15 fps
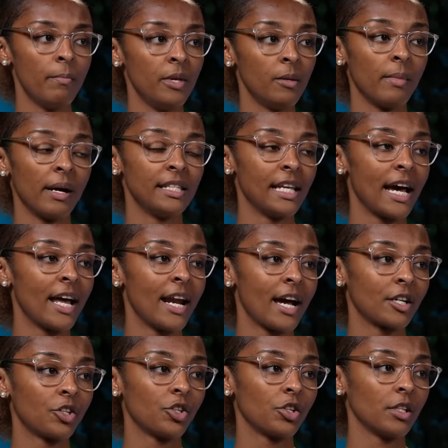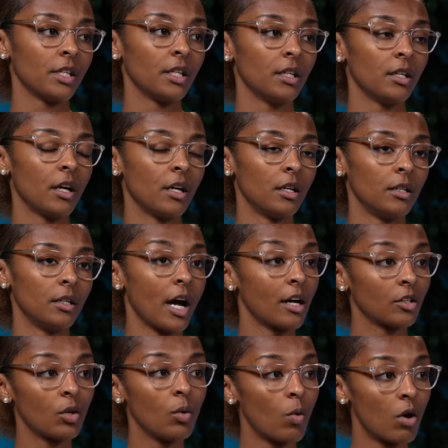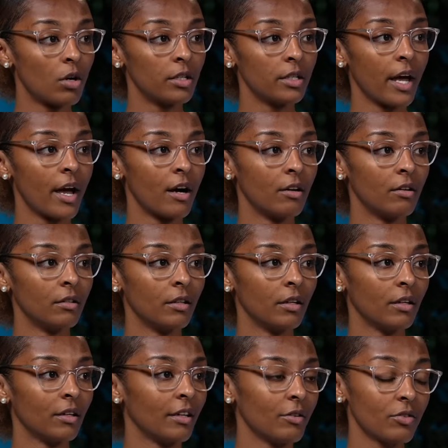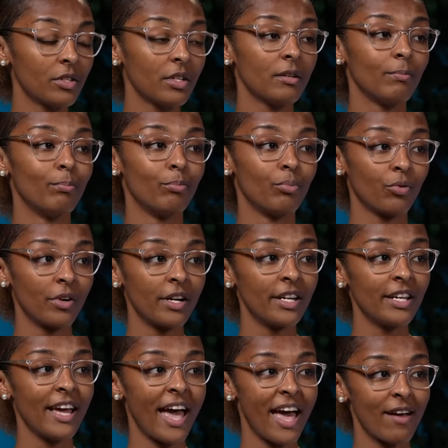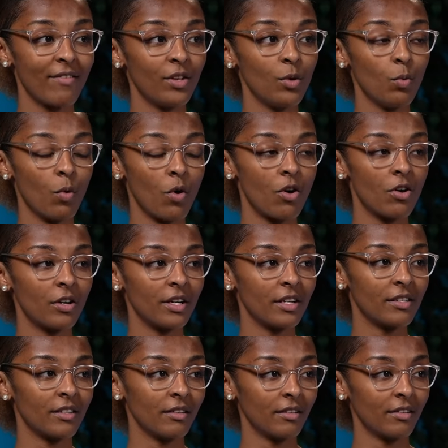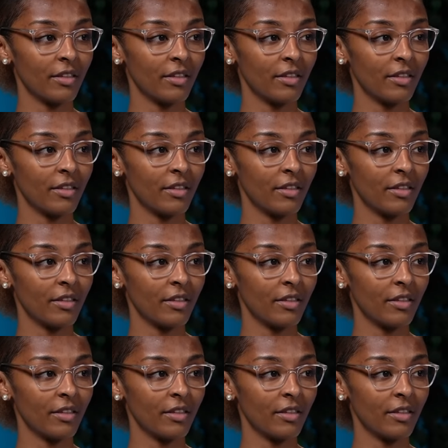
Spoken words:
Me and my dad actually knocked the wall down. It was a pretty heavy wall because of